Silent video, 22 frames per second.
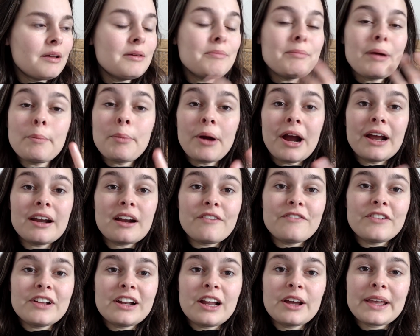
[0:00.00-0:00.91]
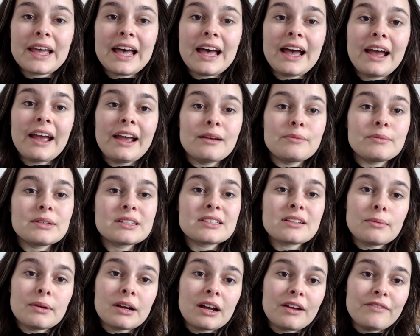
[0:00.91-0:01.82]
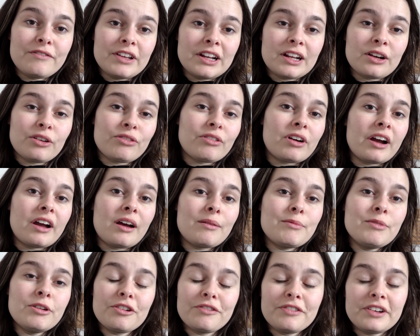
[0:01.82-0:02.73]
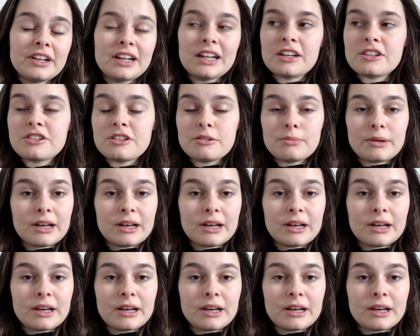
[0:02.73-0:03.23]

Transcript: In my brain I feel okay, in my stomach I'm feeling alright, I'm not feeling too